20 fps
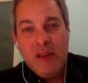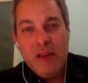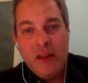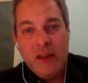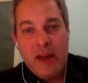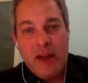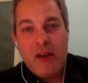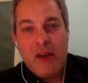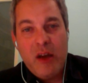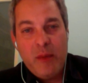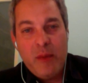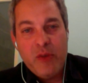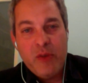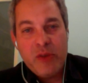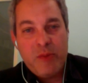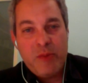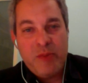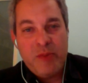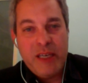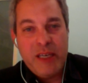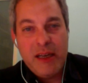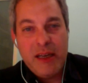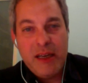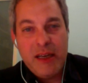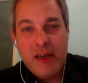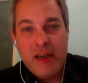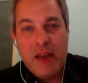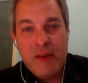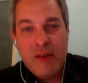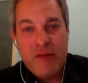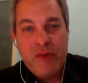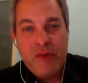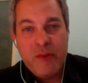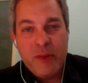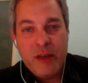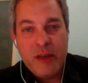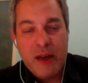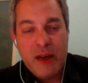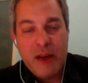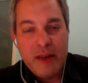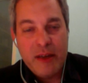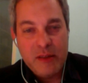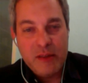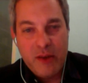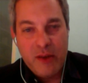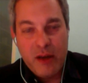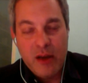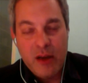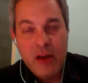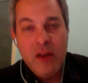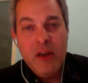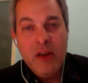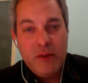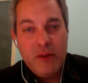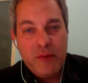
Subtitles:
let couples begin again from a kind of a